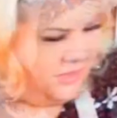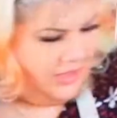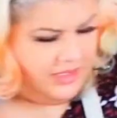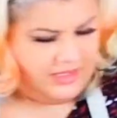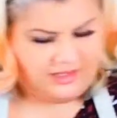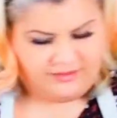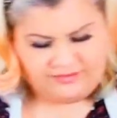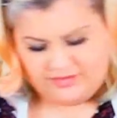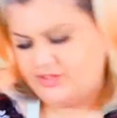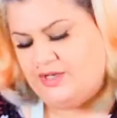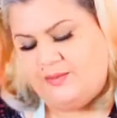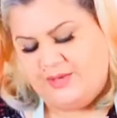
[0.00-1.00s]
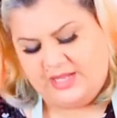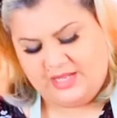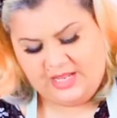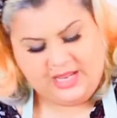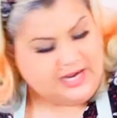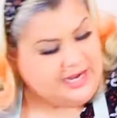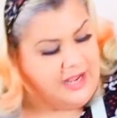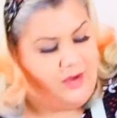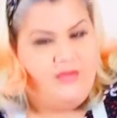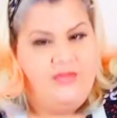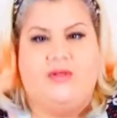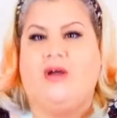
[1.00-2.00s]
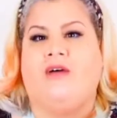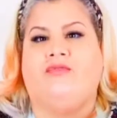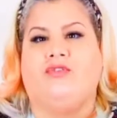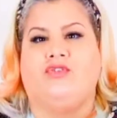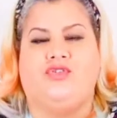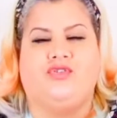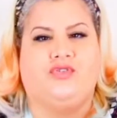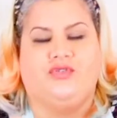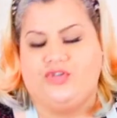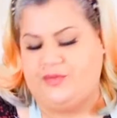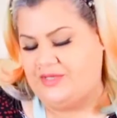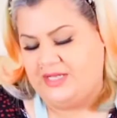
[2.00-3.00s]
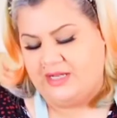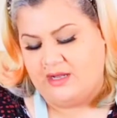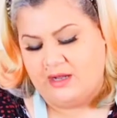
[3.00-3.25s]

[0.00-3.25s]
Lovely jubbly. Now, I've got 2 stock cubes here.